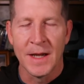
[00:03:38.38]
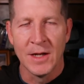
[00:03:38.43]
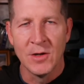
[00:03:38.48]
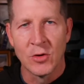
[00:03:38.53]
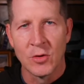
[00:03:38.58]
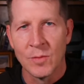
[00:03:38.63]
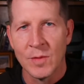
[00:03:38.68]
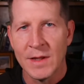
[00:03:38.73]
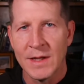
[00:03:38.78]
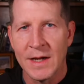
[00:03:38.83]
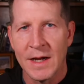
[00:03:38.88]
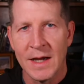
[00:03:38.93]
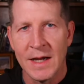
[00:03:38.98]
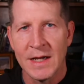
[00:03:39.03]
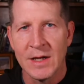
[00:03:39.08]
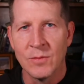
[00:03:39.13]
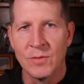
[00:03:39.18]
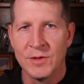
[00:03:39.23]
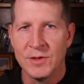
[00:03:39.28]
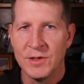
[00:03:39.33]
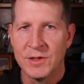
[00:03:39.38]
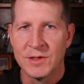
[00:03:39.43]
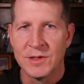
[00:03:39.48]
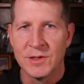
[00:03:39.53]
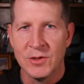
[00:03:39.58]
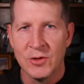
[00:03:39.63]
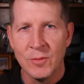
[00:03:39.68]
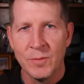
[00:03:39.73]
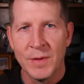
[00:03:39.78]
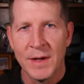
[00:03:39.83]
I normally hike with
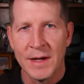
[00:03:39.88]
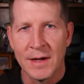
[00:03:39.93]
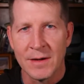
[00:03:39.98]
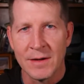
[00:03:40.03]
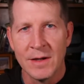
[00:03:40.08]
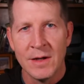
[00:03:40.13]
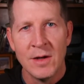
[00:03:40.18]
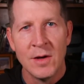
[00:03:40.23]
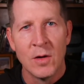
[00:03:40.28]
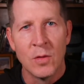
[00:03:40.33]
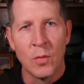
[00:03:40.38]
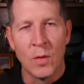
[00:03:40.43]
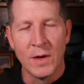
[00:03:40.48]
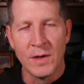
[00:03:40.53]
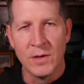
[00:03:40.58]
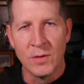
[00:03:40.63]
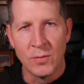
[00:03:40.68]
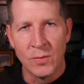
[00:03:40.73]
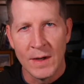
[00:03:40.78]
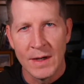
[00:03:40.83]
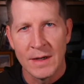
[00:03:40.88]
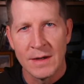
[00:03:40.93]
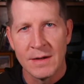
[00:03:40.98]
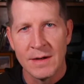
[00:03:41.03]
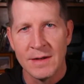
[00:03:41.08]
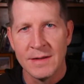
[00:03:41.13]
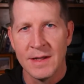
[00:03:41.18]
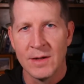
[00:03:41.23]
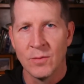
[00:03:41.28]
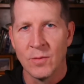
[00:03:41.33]
just two pair, one to
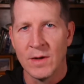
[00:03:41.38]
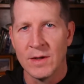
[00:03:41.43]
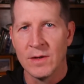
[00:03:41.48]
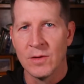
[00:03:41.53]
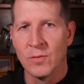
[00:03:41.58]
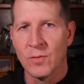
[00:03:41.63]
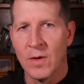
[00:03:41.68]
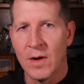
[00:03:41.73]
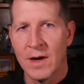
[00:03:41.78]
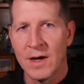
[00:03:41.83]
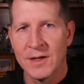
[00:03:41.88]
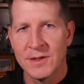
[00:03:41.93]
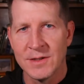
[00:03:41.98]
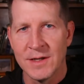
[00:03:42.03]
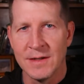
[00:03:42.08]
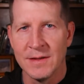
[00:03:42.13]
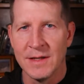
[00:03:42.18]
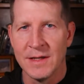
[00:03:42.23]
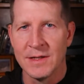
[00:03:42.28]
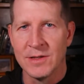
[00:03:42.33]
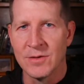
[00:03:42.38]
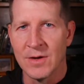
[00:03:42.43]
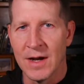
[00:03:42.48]
wear and then one to wash and let